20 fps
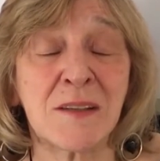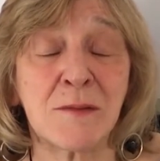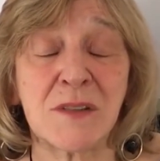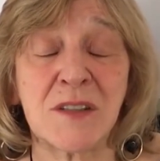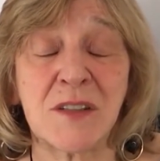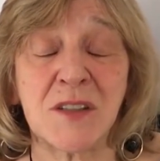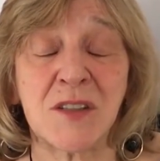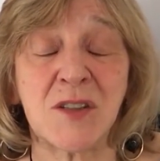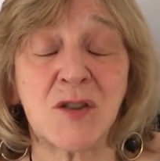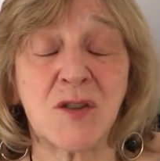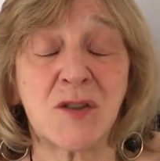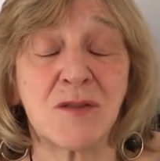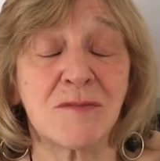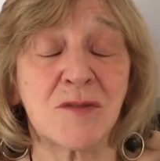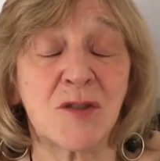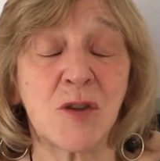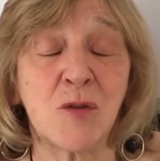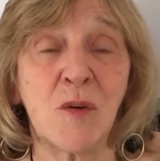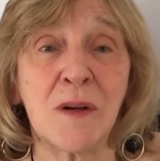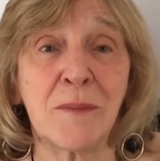It was just
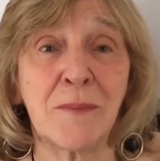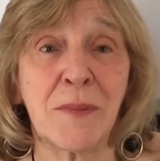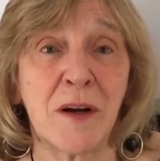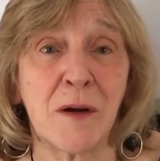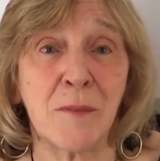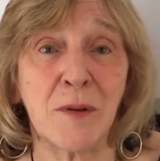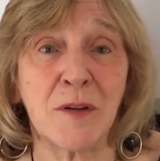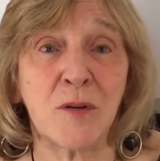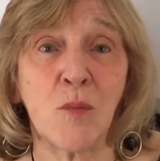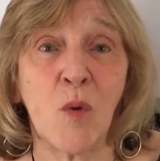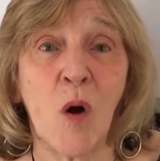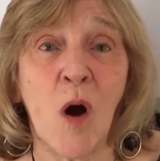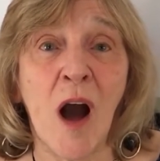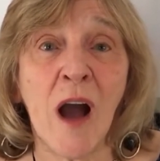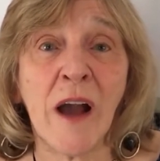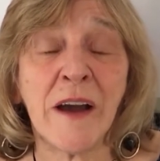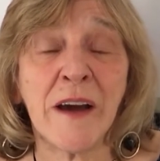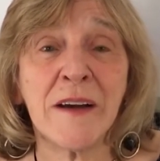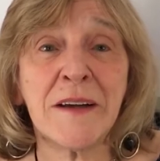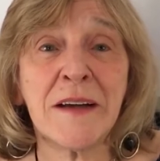too unbearable to
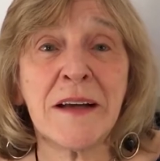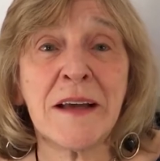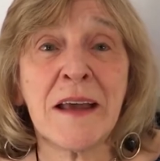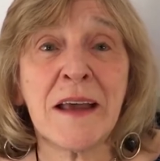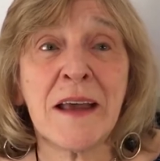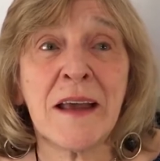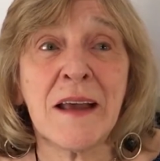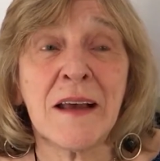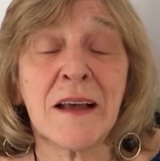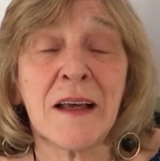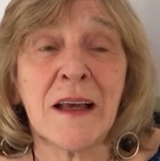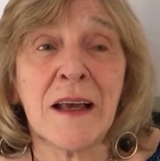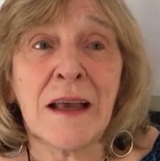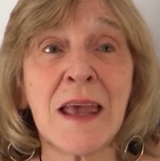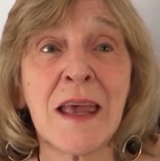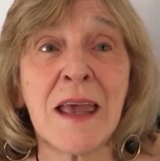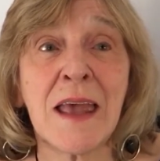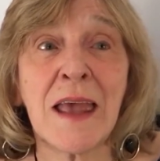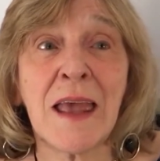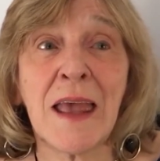walk.
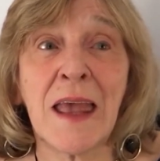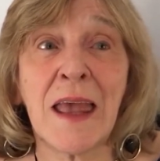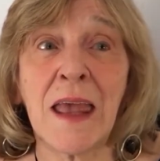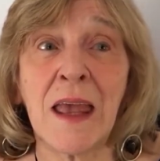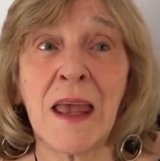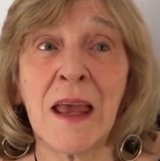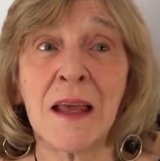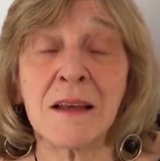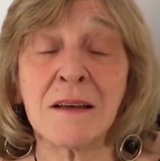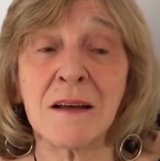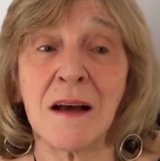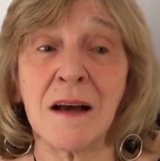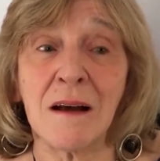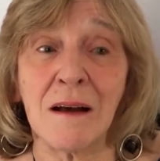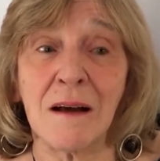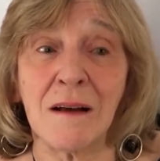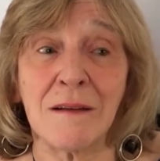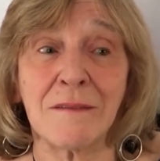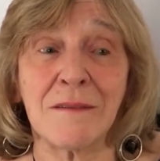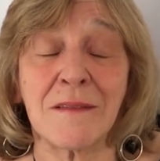And
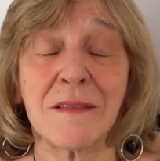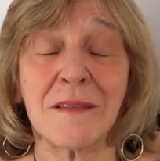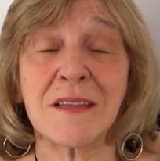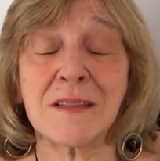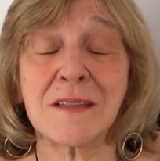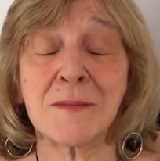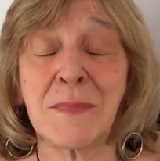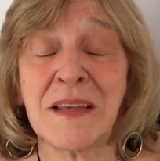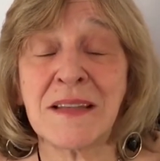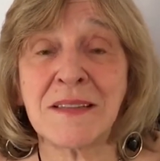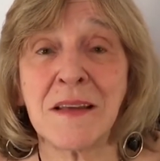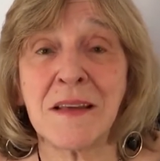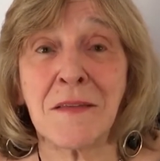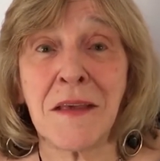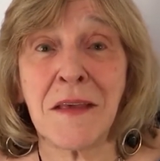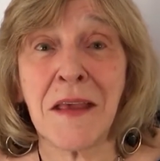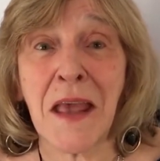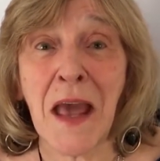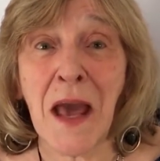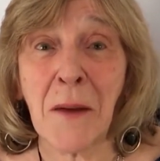this amazing
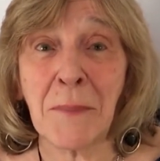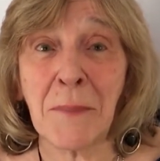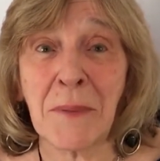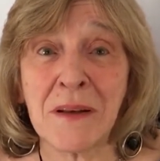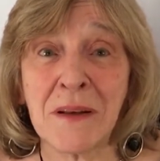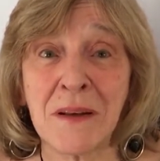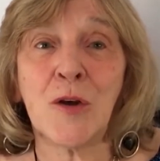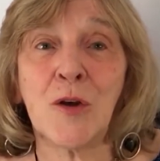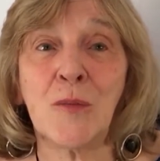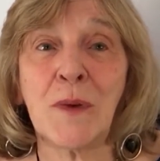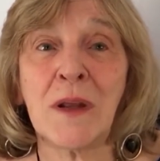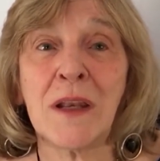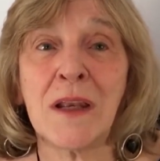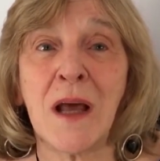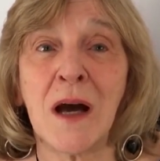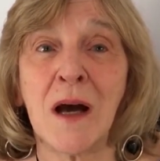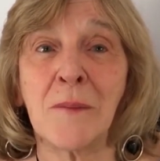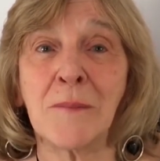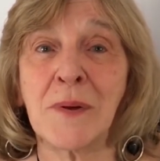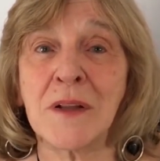thing happened,
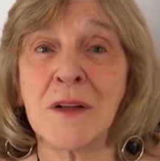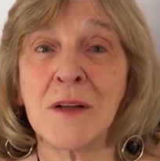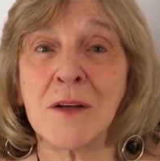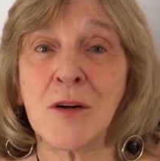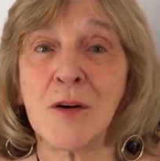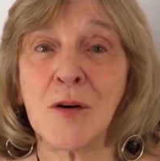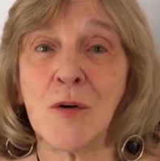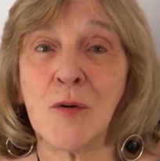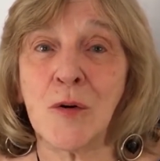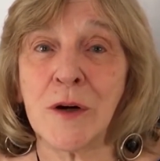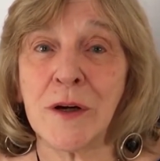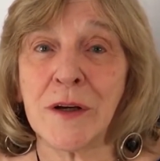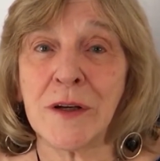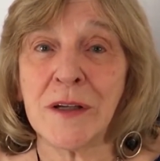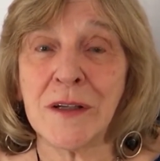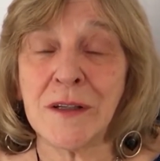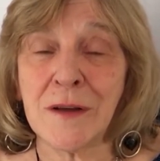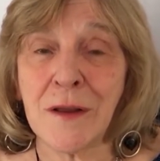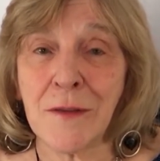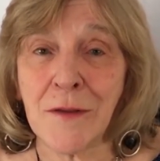human umbilical cord
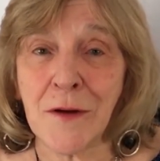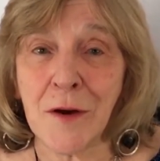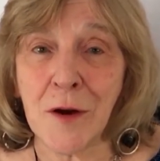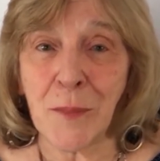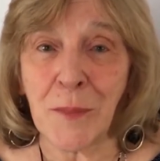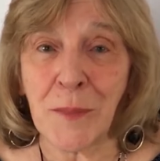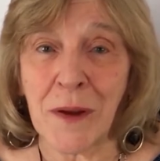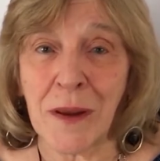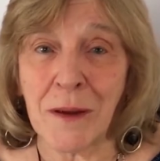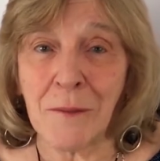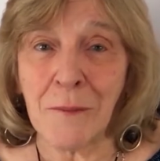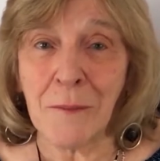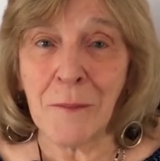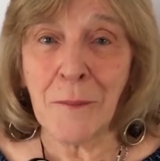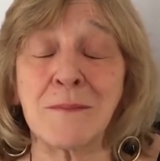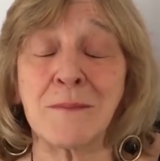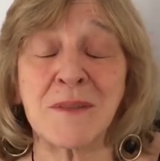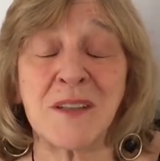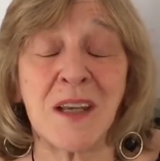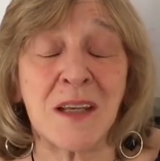therapy.
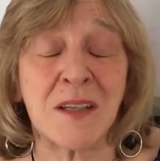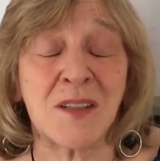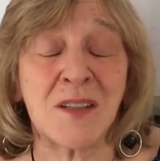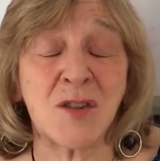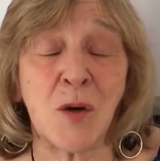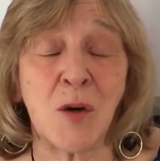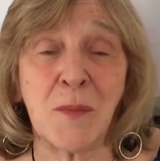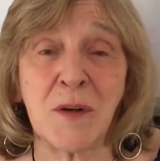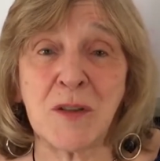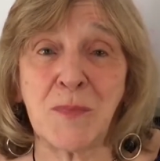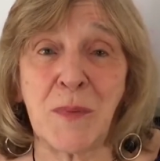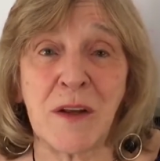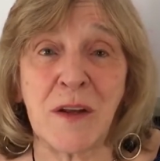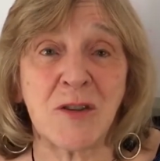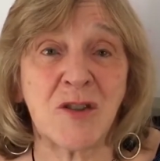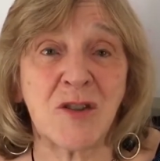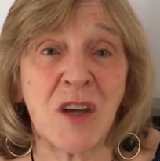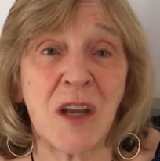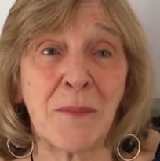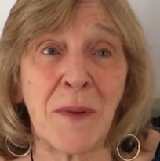I'm in so much
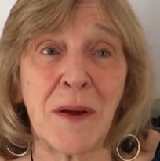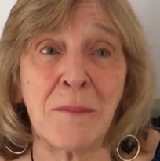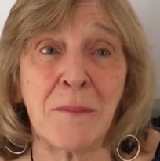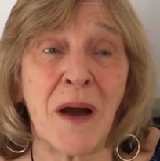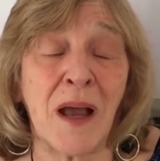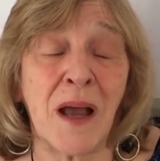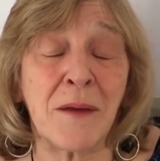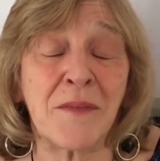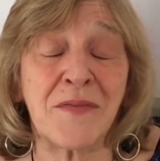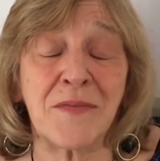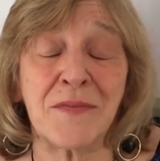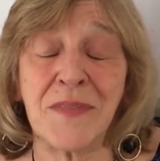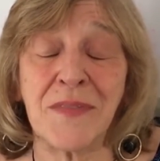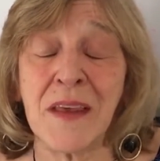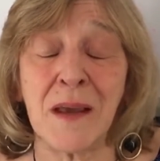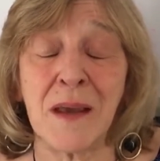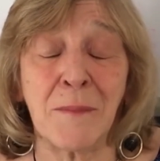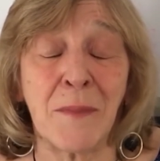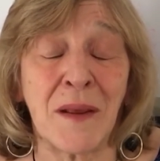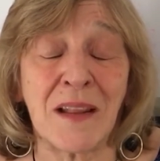better shape. I
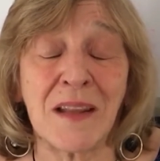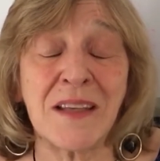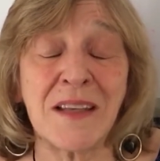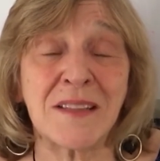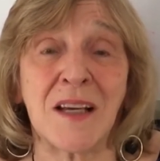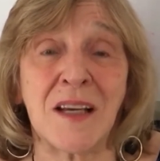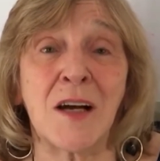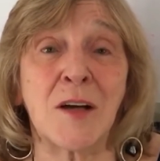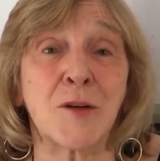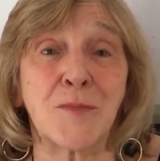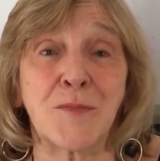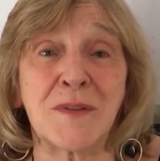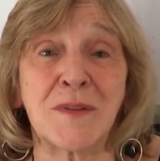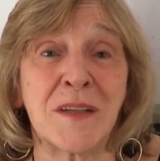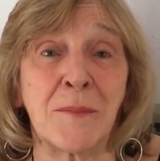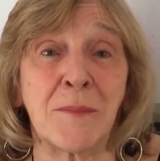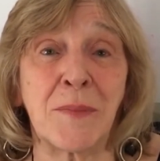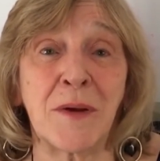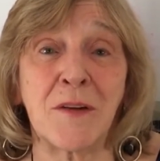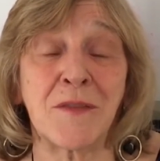think I'm at least
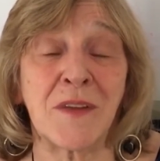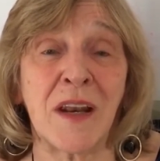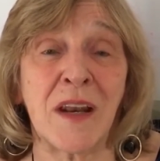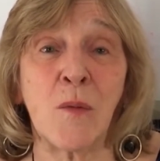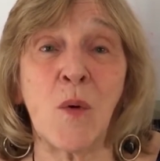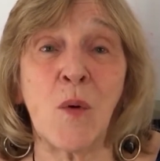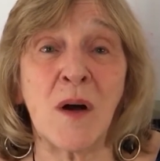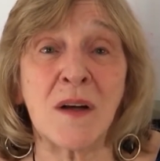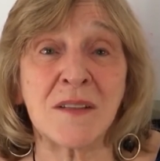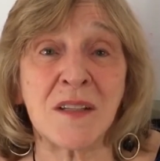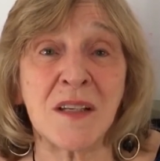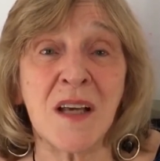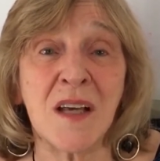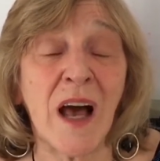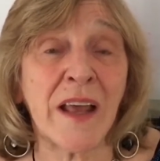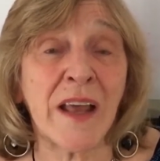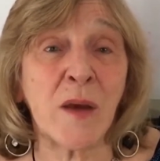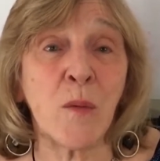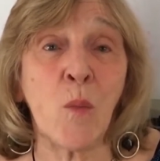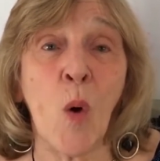100% better than I was.
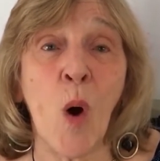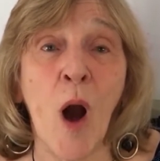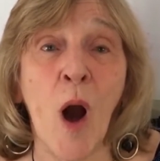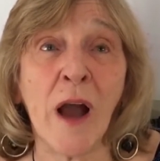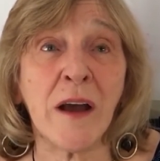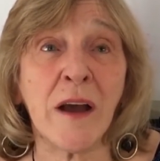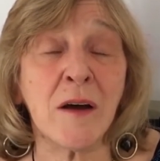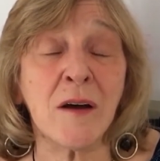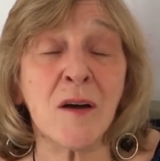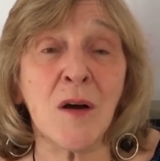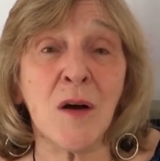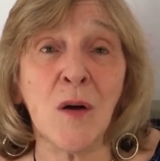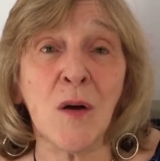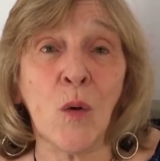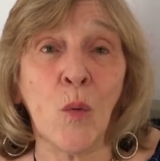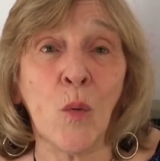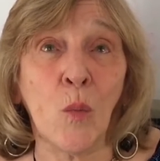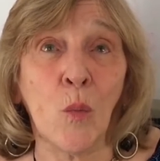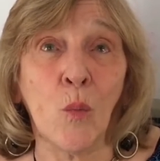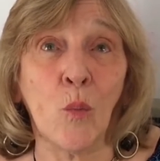I can walk
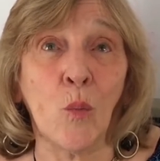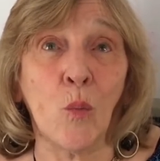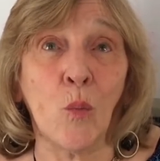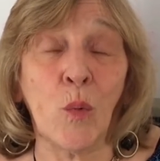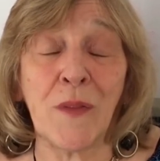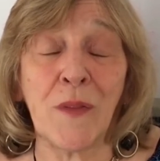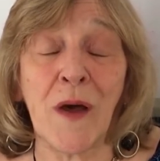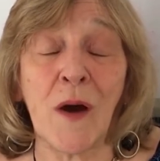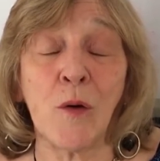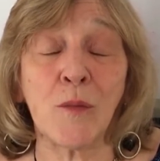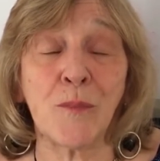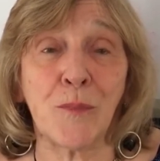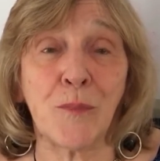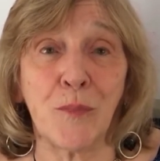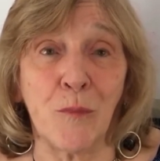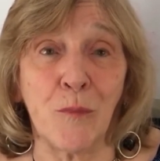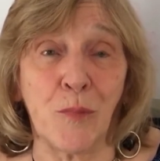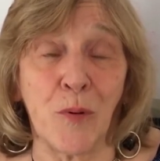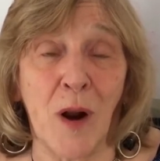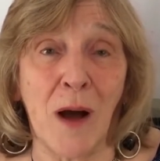
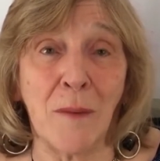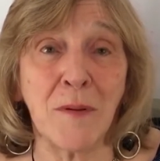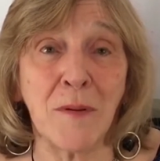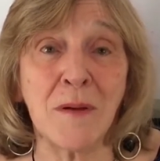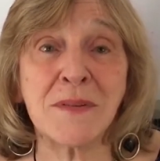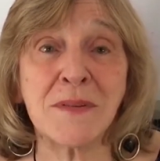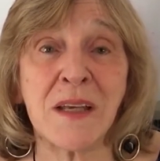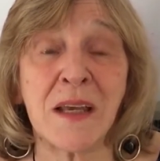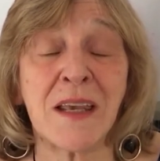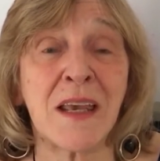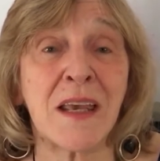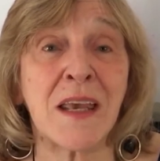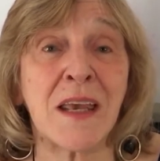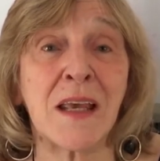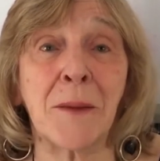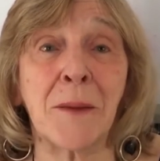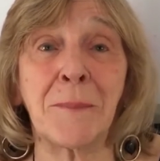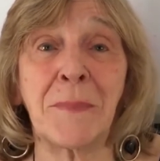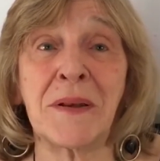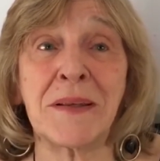without problems. I can
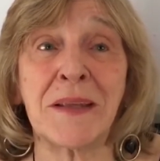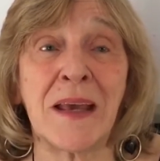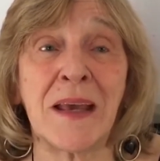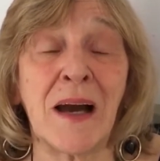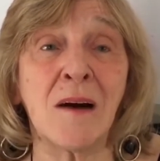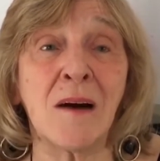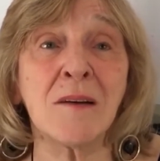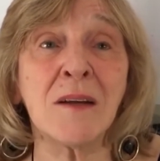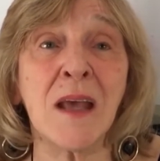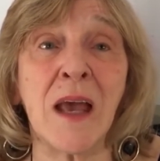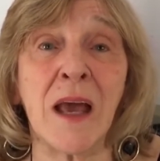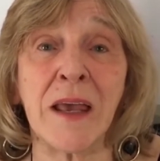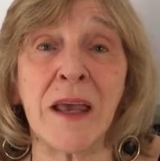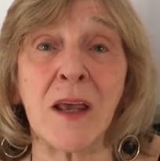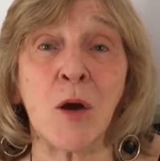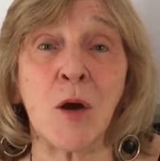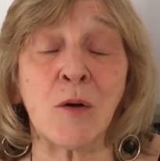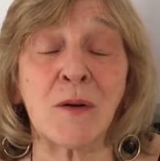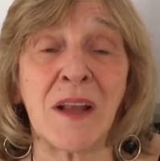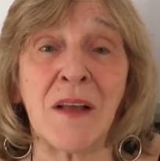get up and down. I
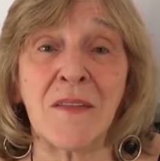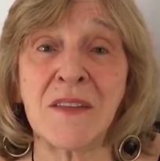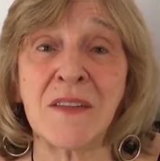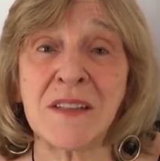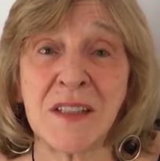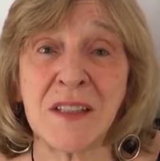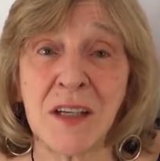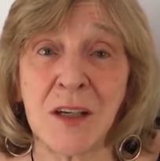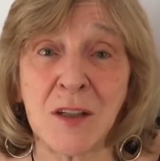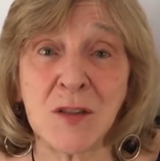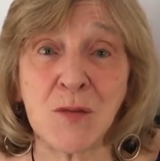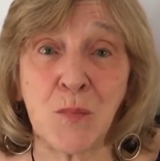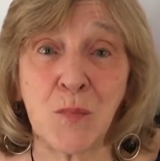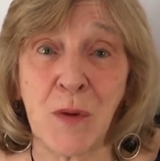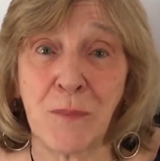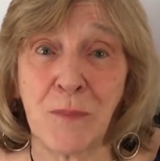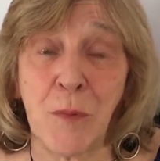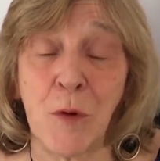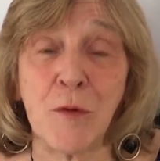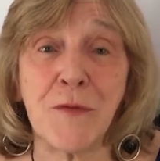can go down the stairs
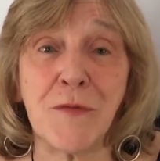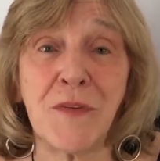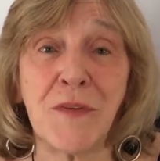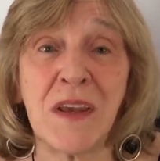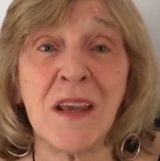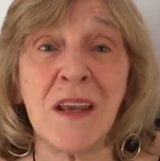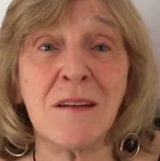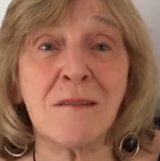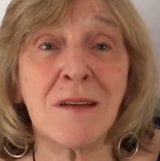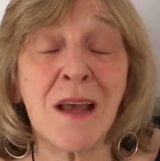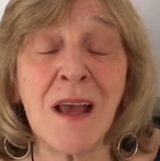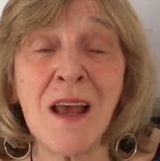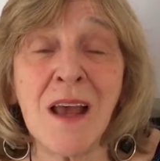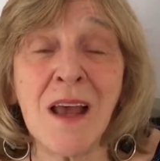with both feet.